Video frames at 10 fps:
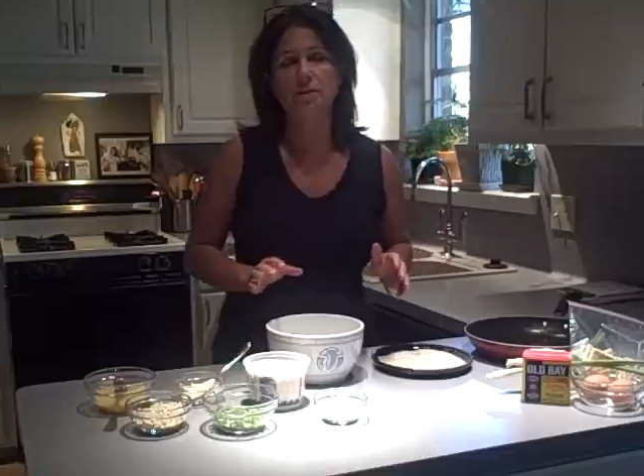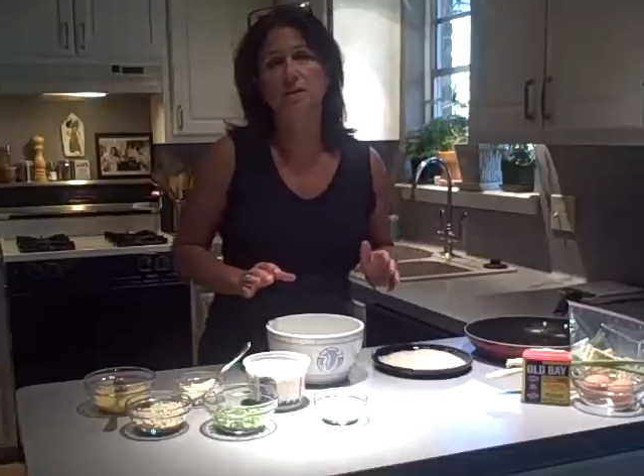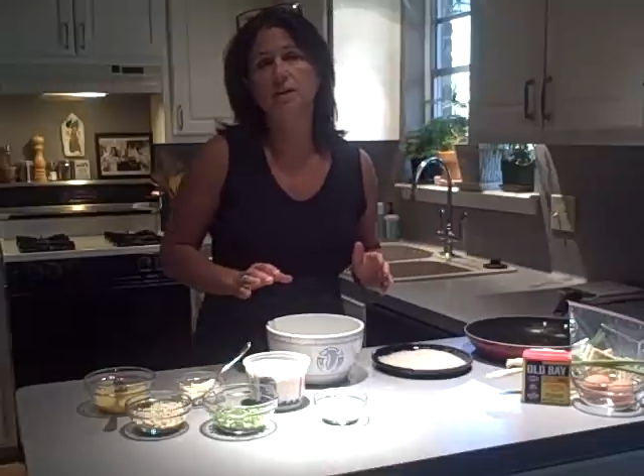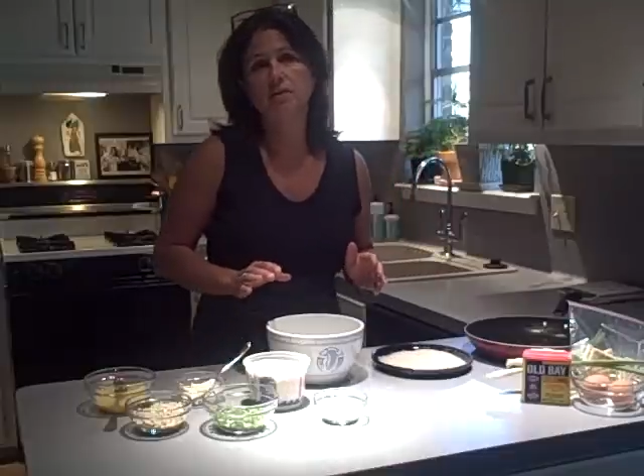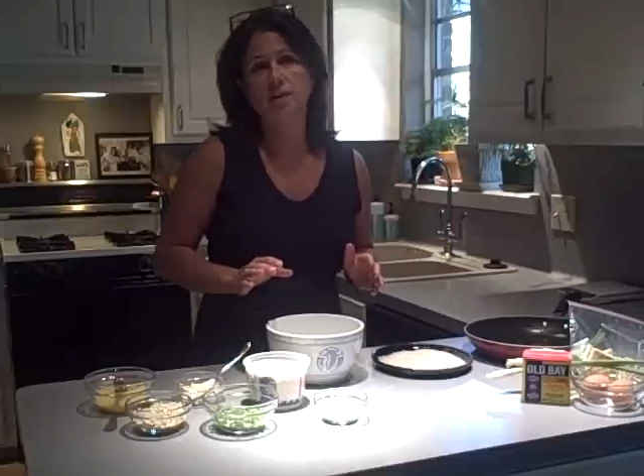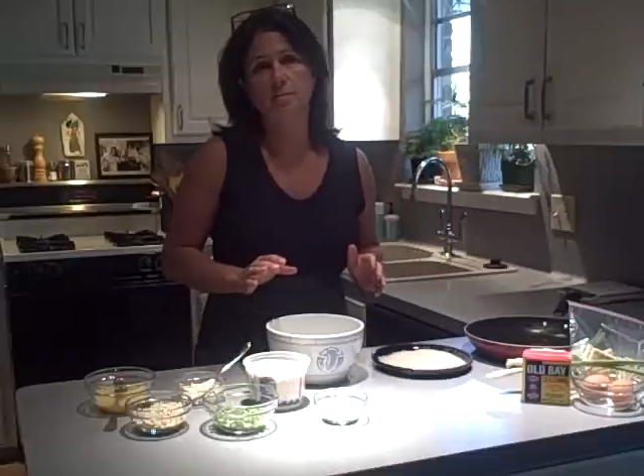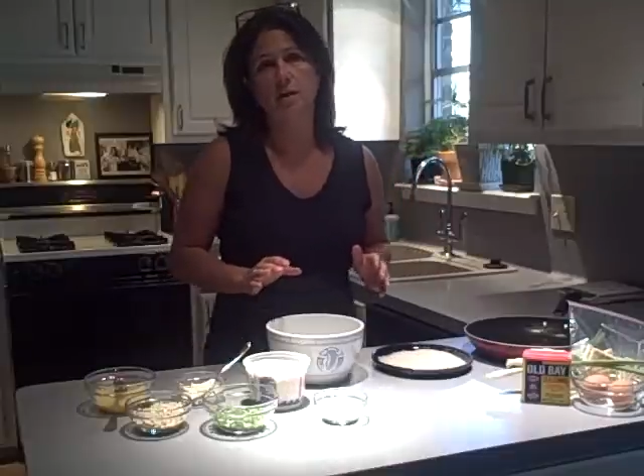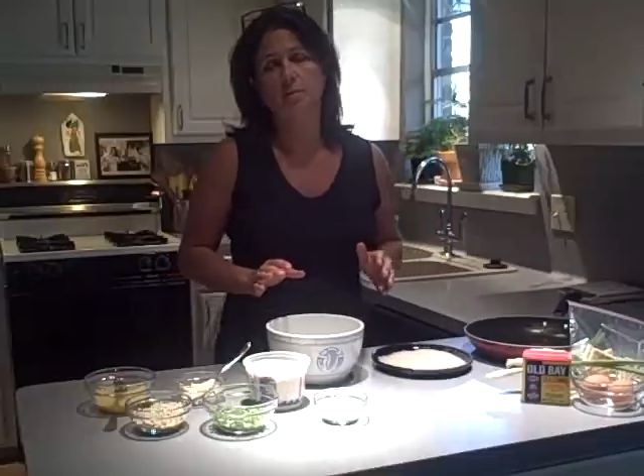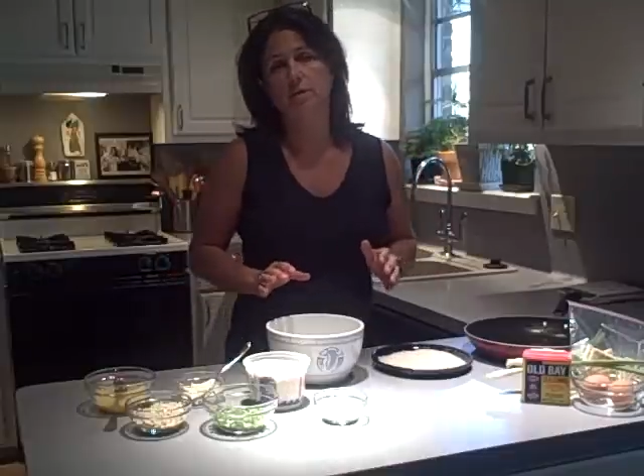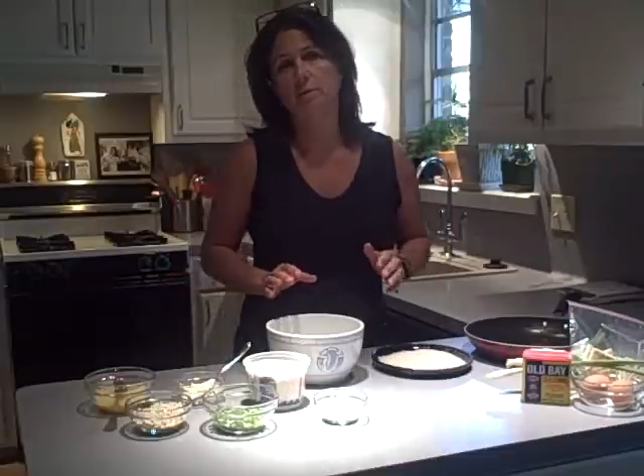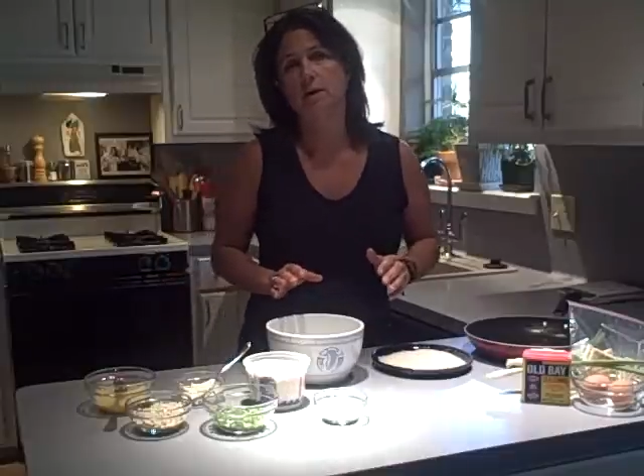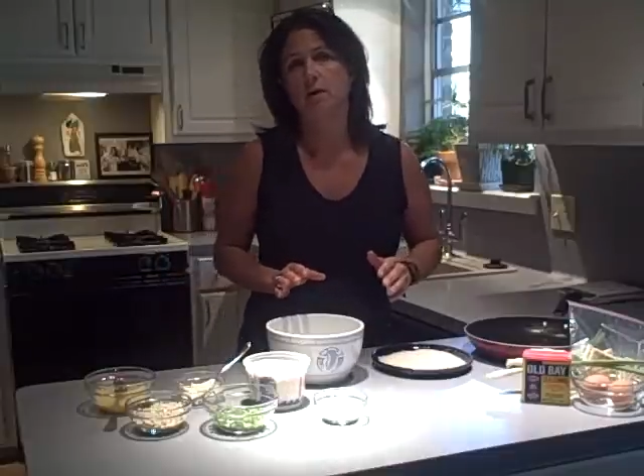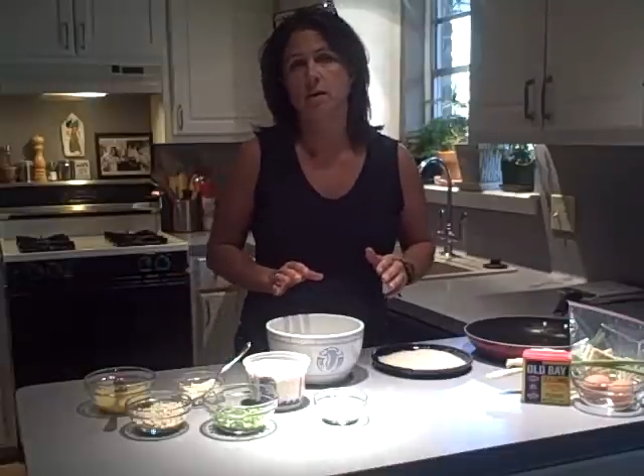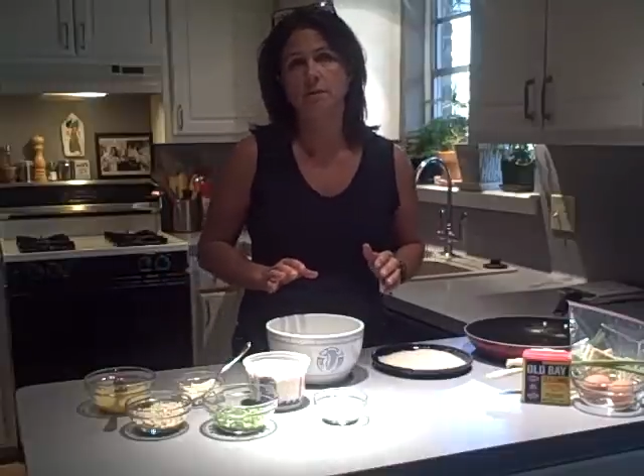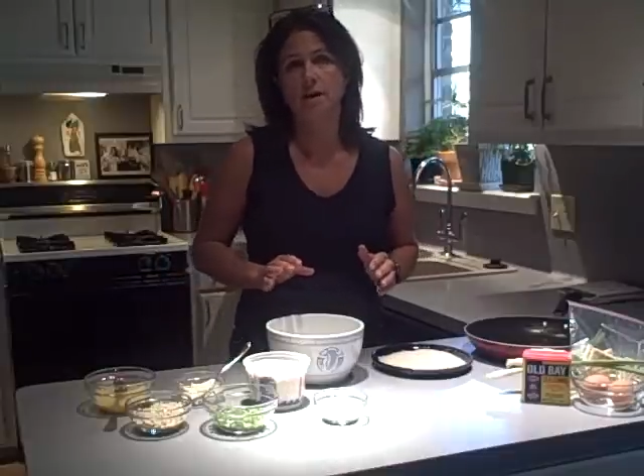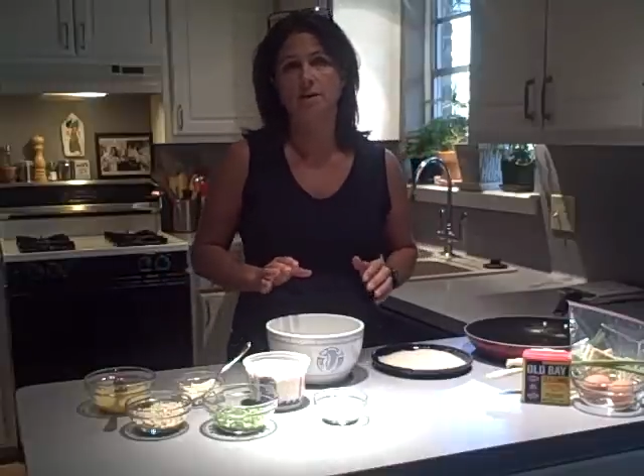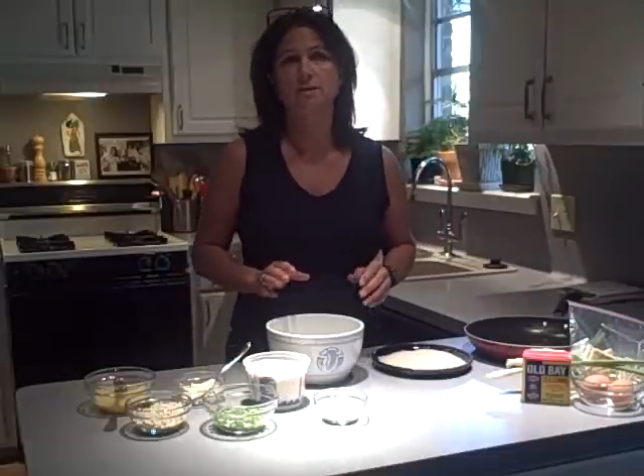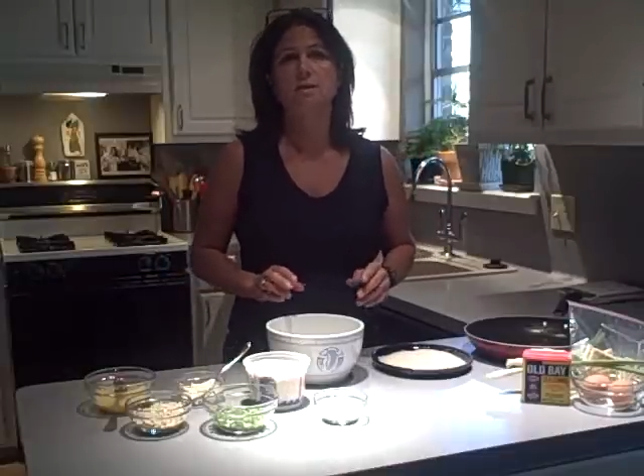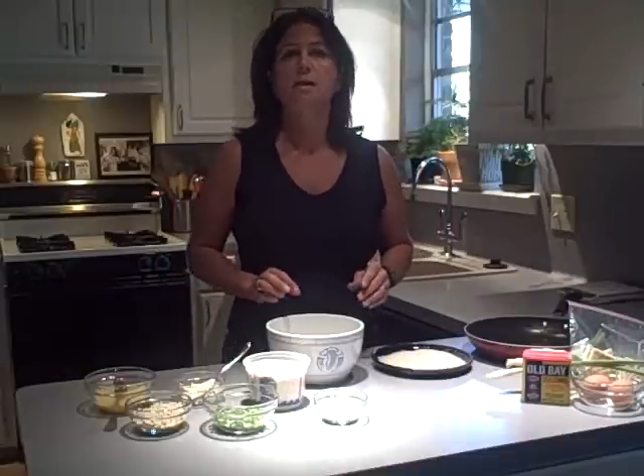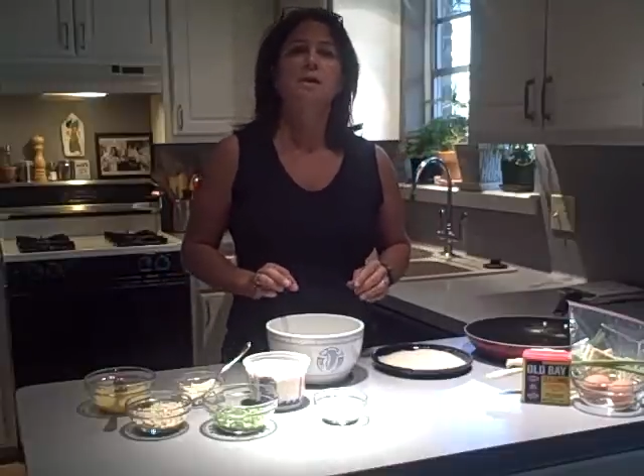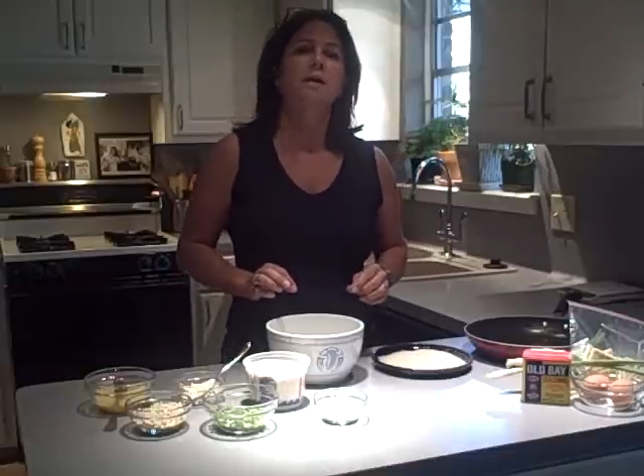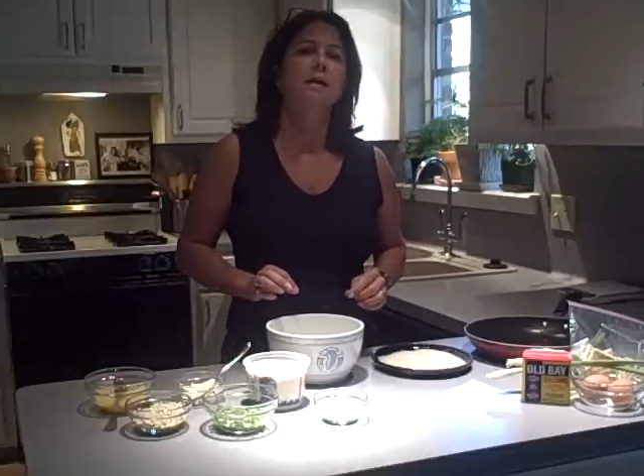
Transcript: thing you need to think about when you make crab cakes